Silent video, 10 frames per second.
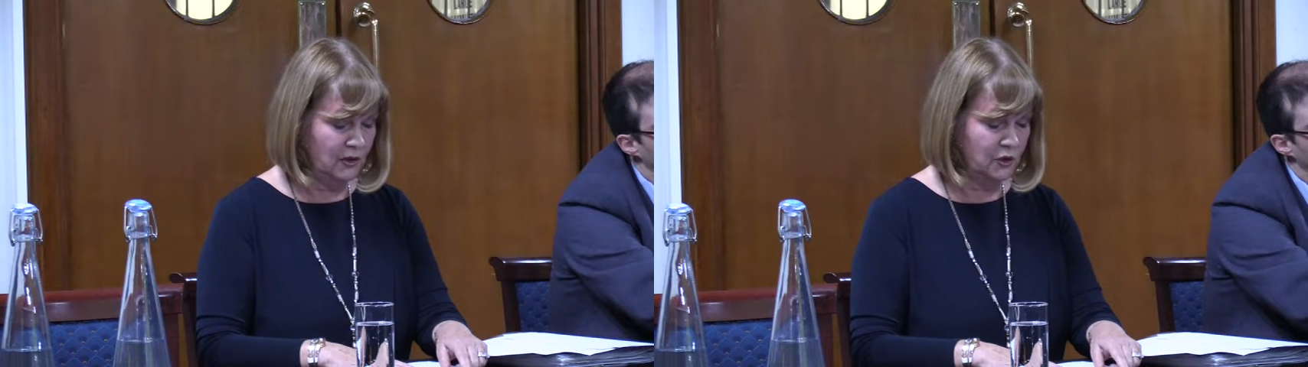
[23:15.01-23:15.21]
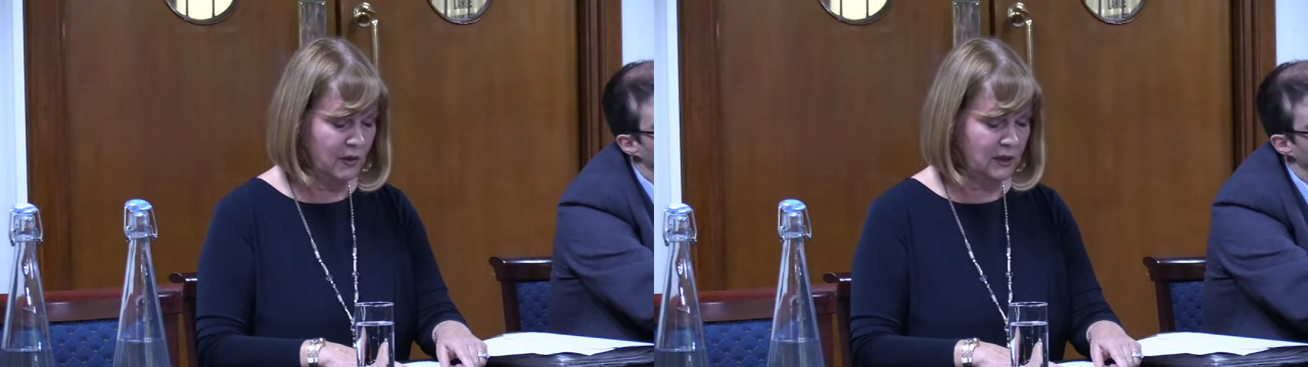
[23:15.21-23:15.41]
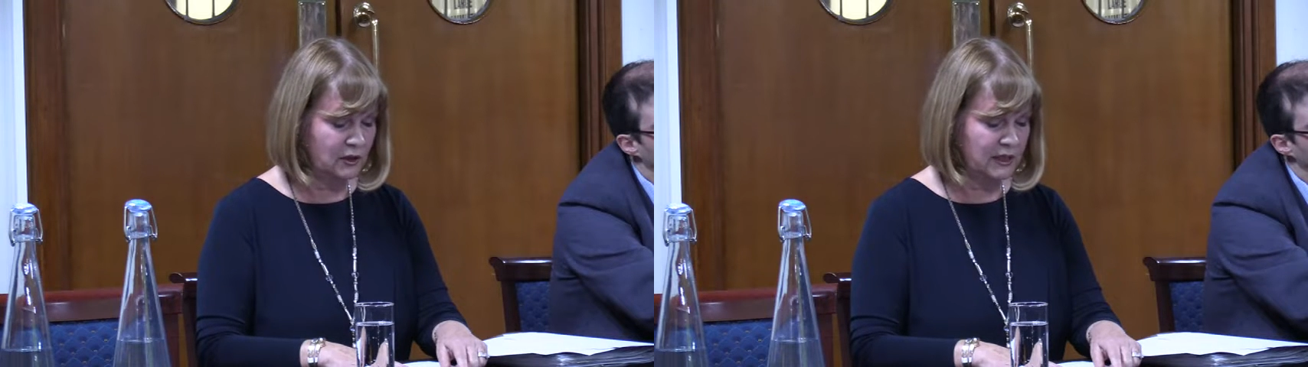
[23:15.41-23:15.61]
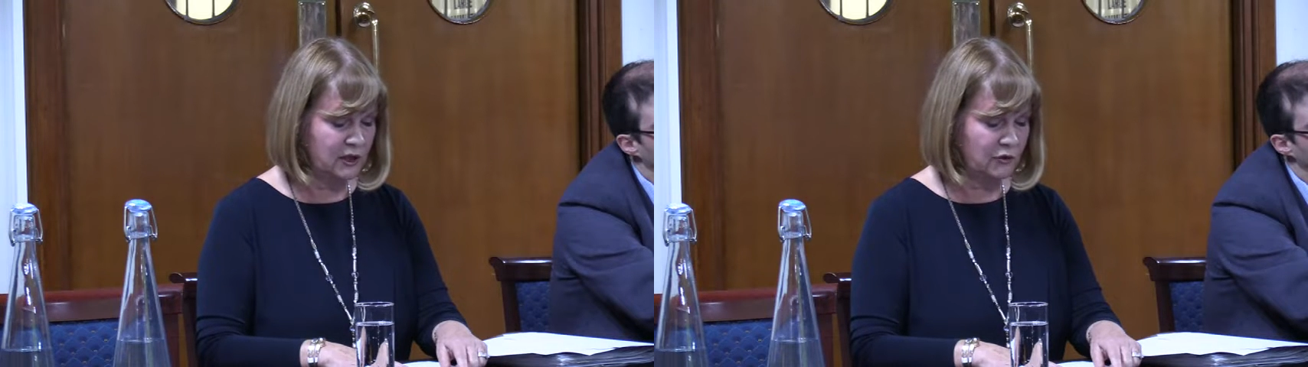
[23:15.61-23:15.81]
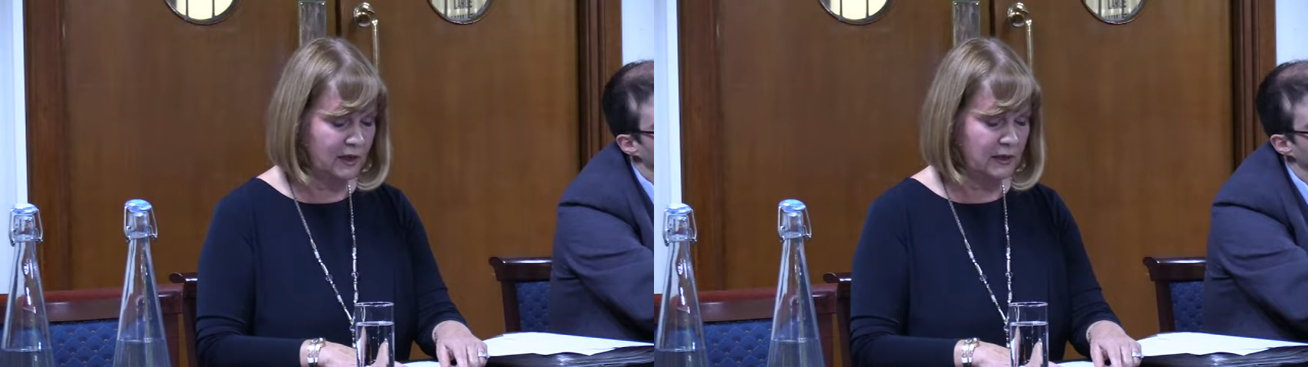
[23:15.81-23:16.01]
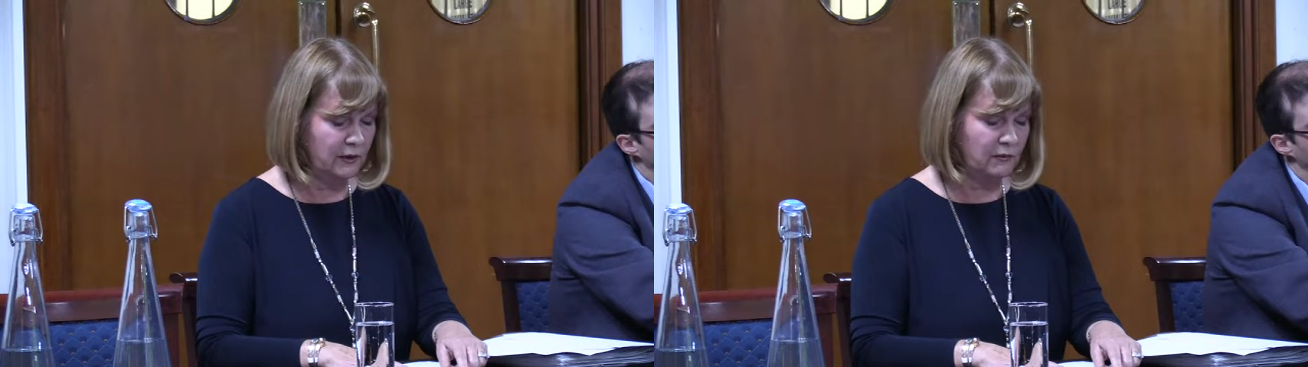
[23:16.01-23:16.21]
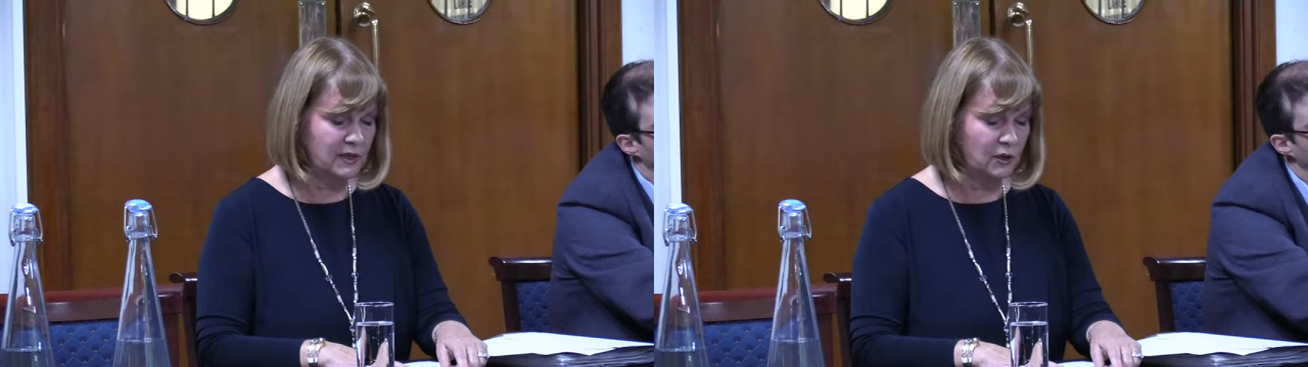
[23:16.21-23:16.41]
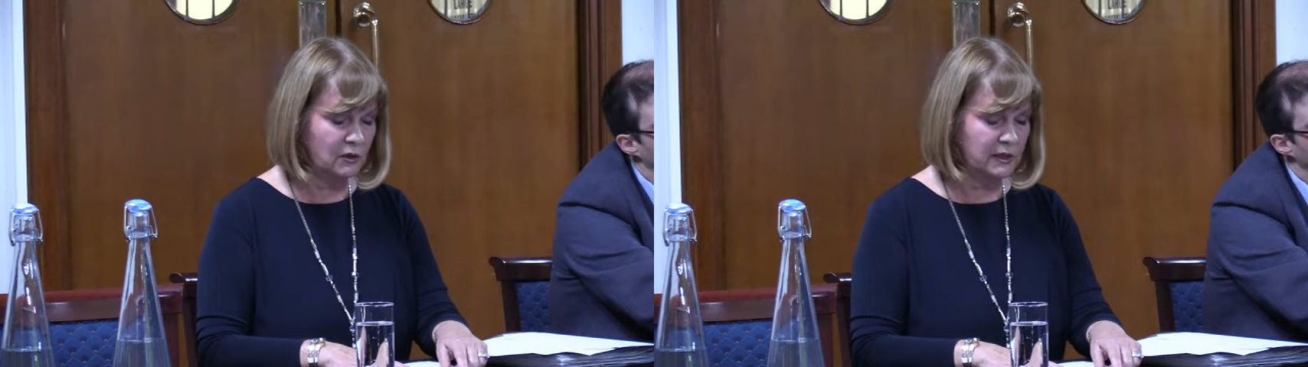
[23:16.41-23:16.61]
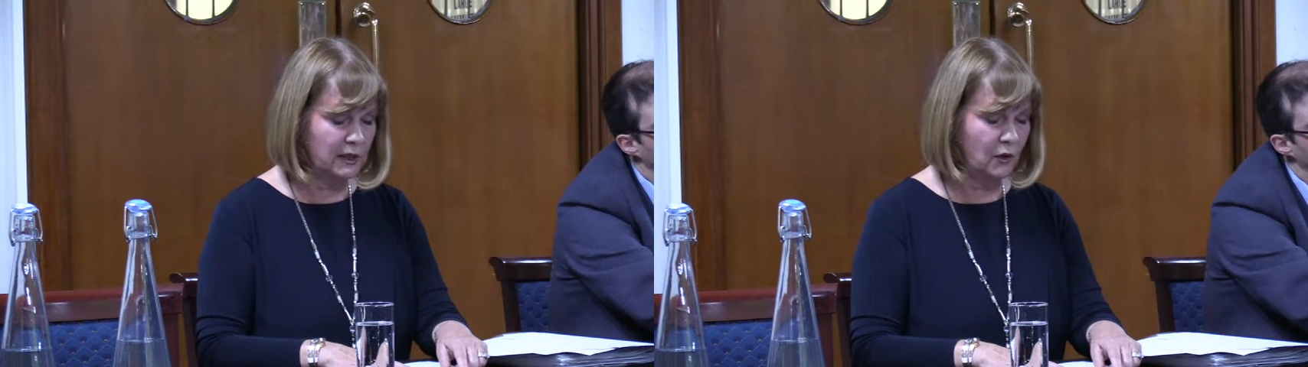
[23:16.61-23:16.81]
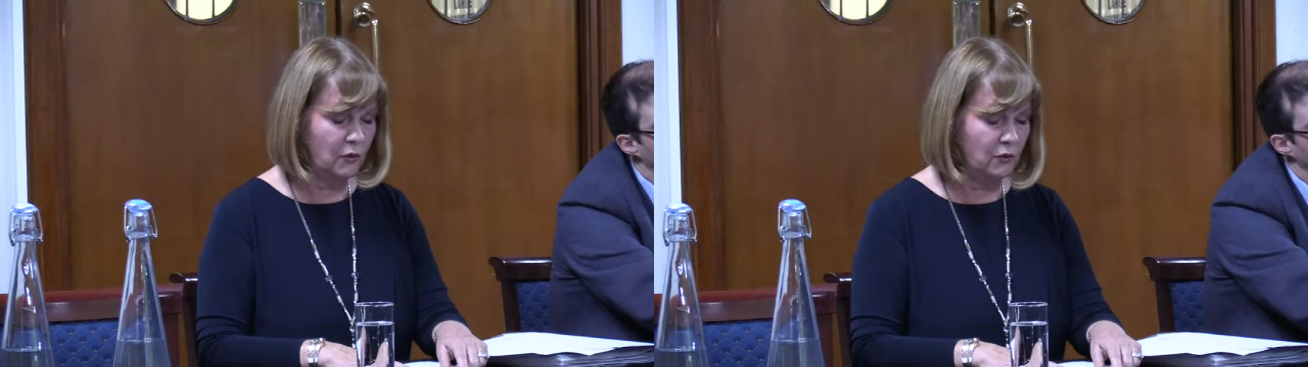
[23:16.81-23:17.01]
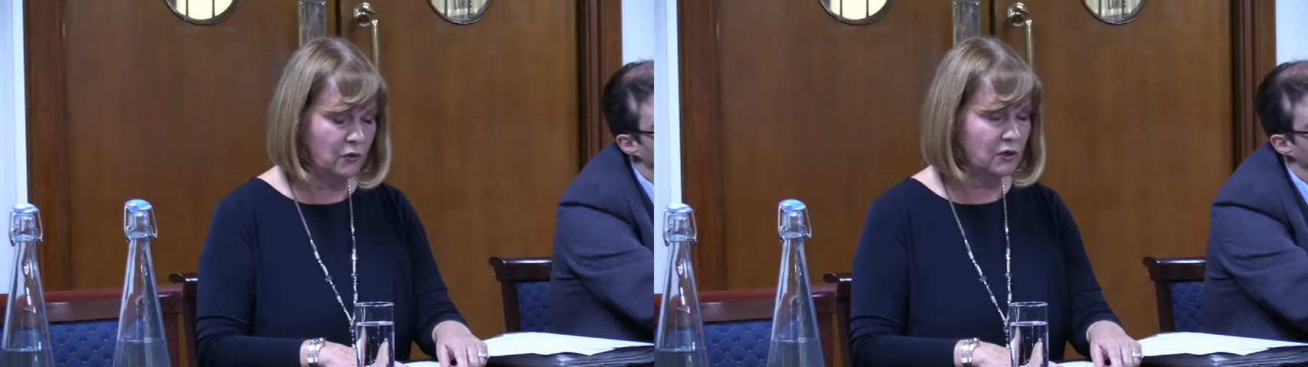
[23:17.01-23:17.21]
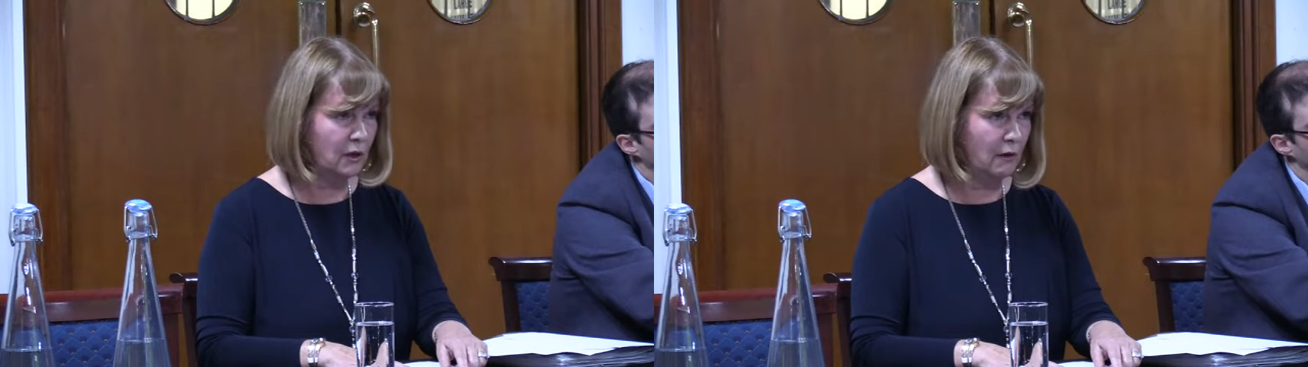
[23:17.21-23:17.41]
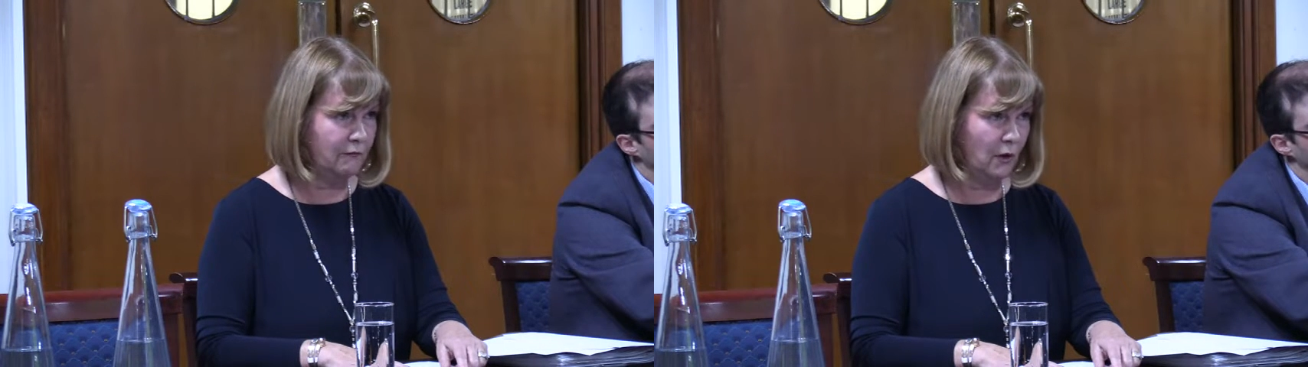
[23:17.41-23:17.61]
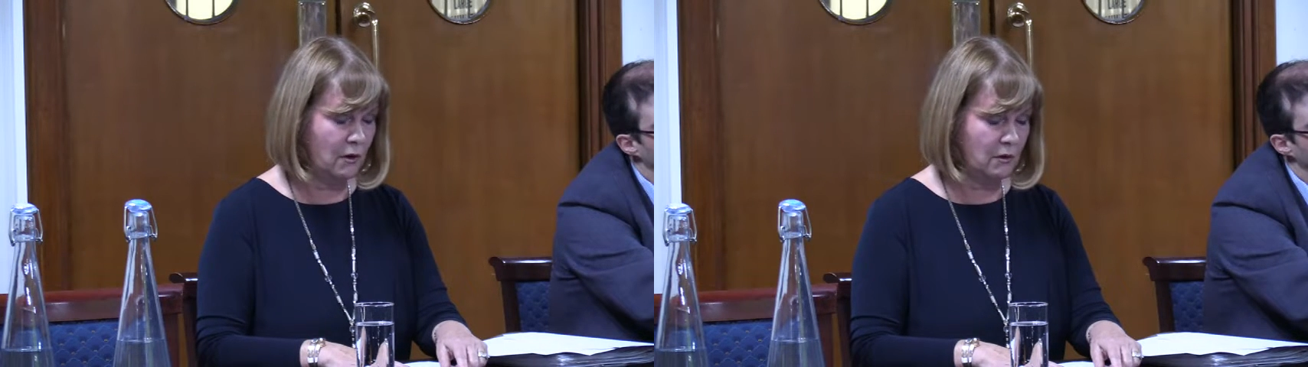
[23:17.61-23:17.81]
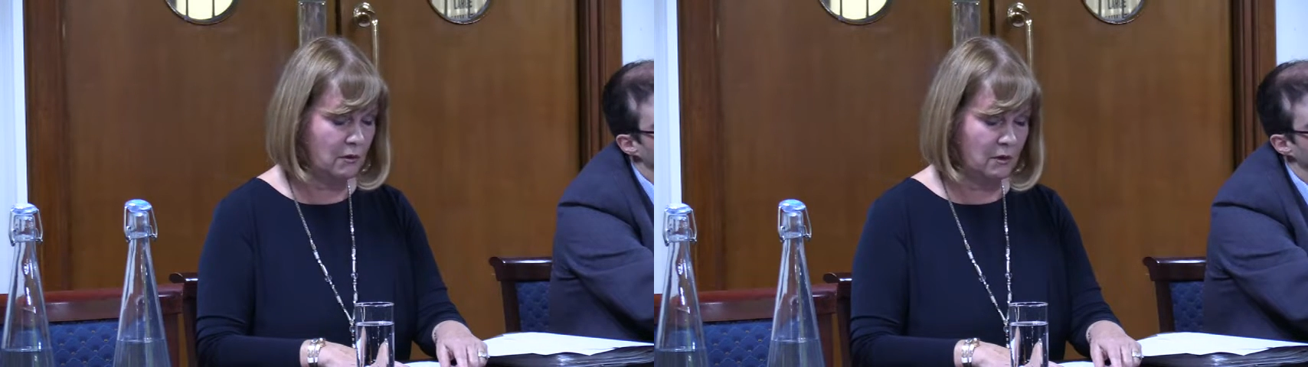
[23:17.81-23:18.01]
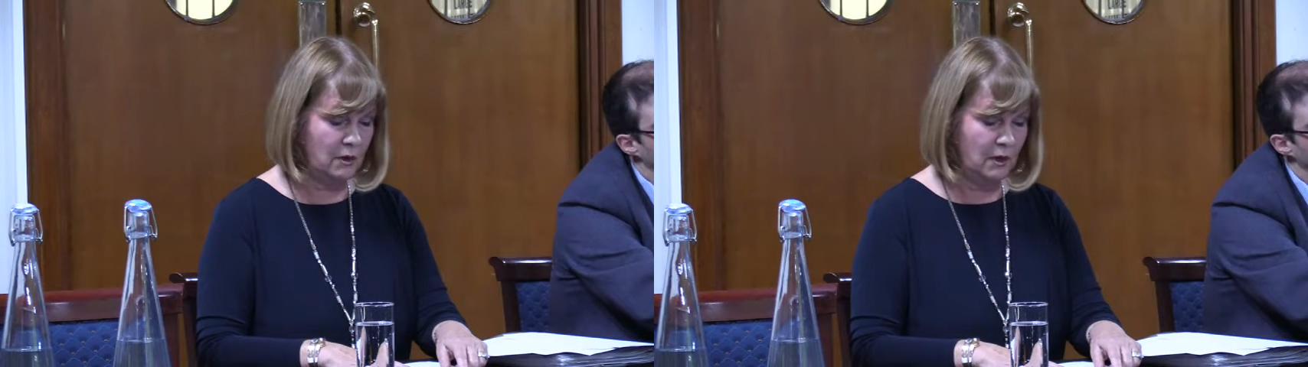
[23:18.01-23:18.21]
so he could discredit the results in a court of law.